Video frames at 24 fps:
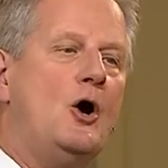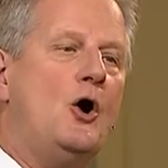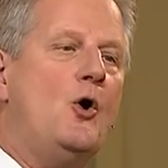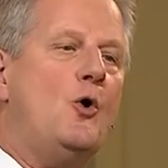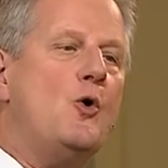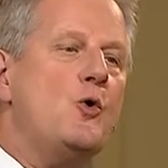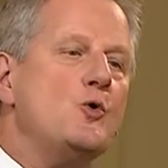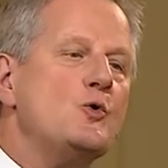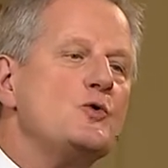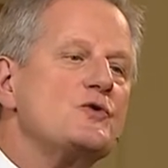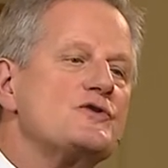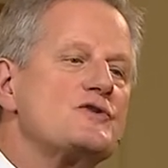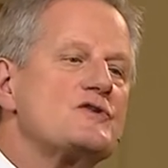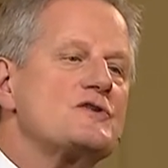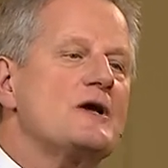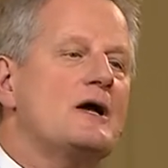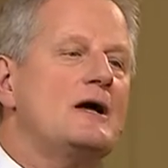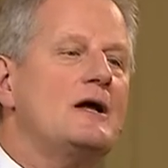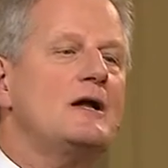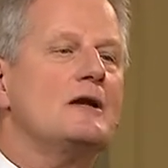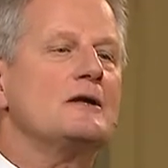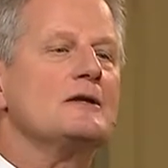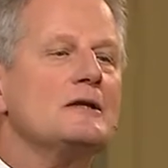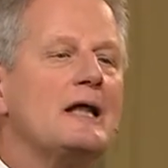Whose
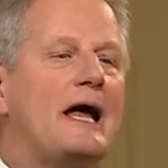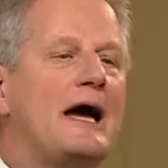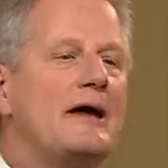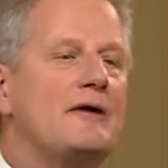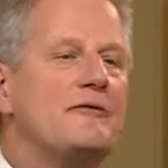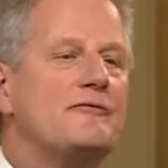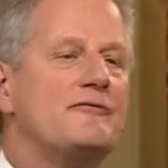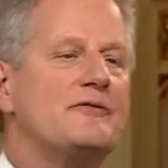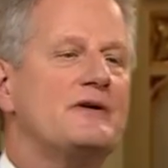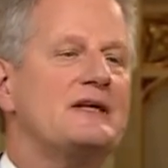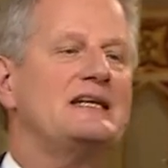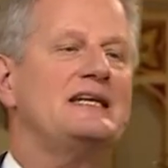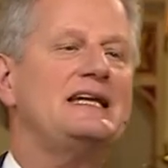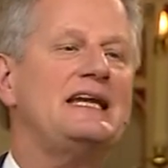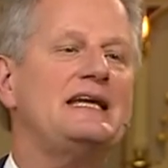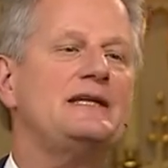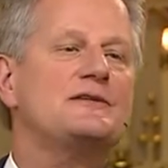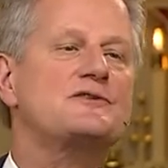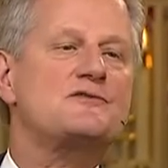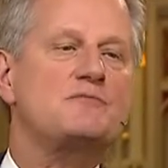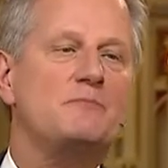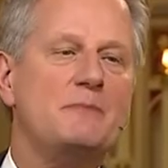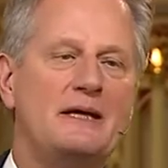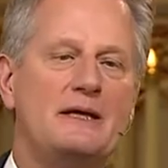life
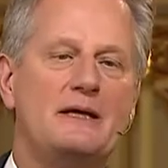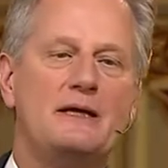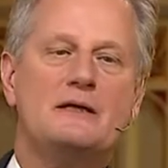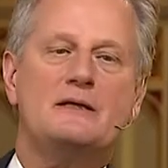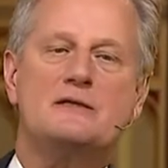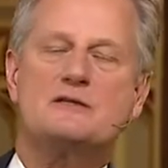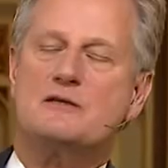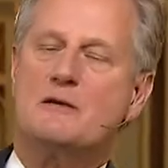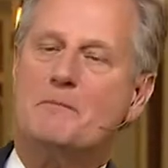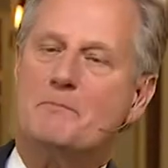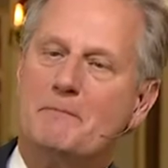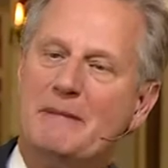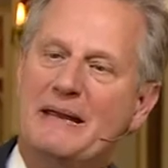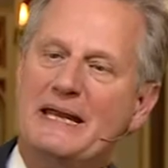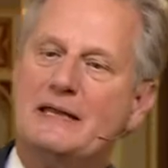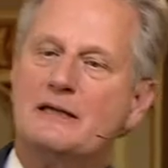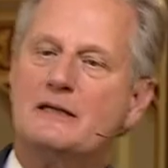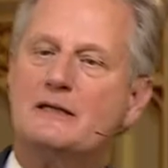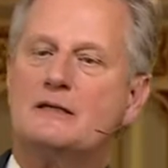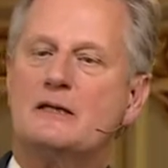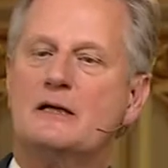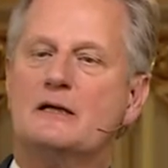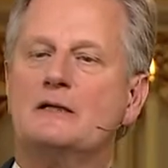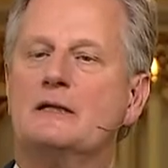needs me to make
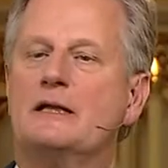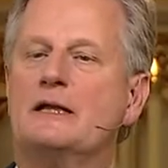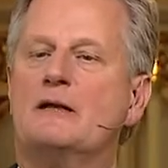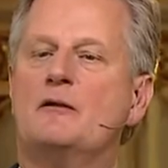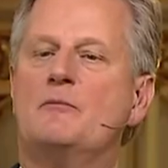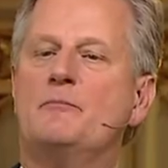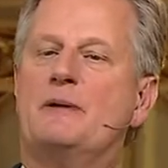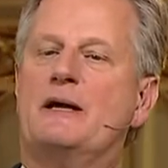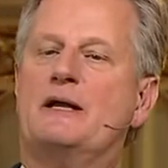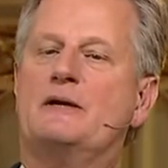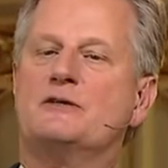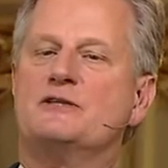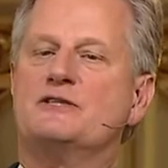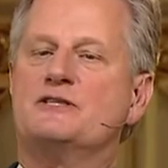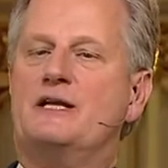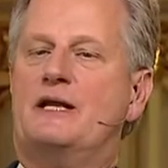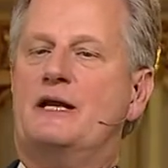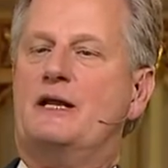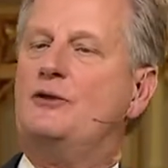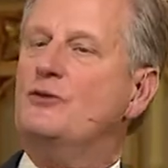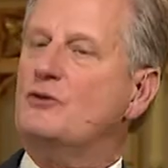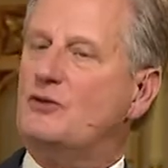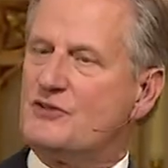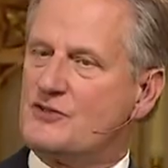it a little better today?
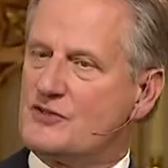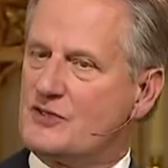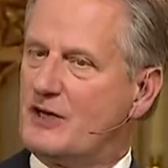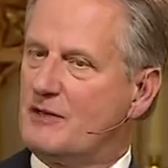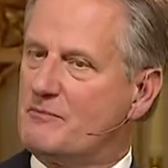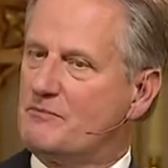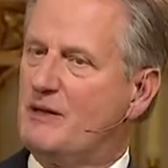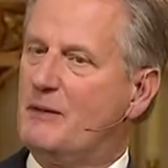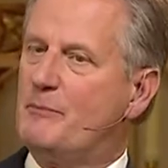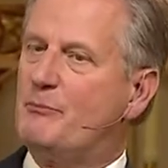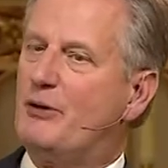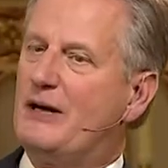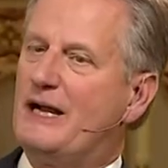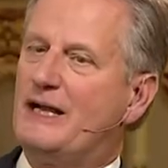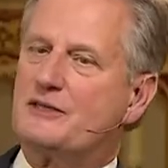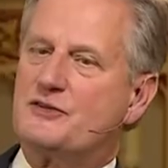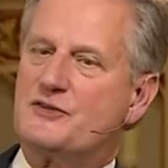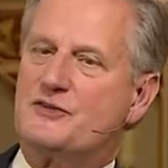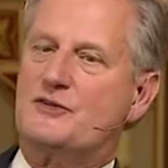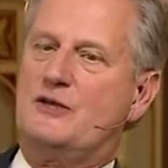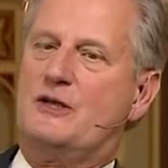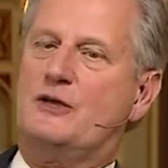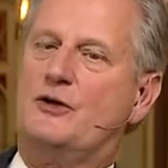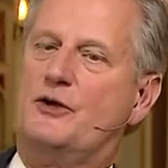You can start by
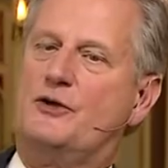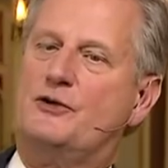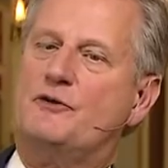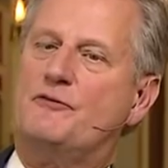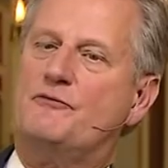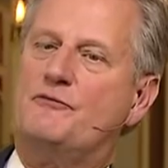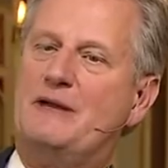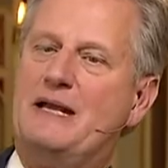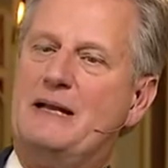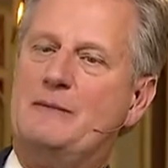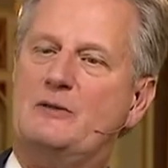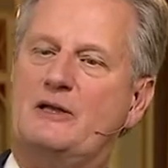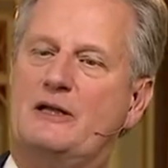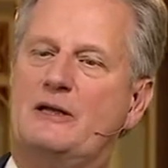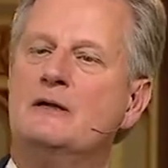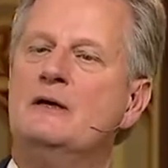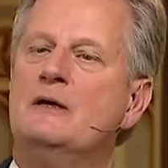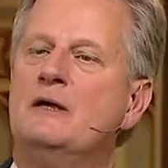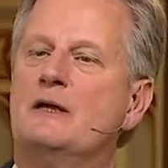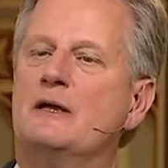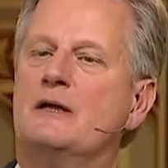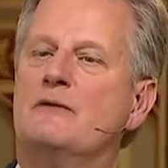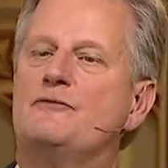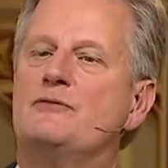practicing on your family.
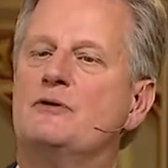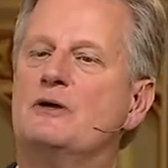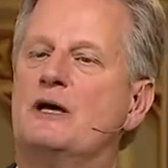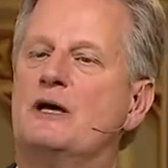If you've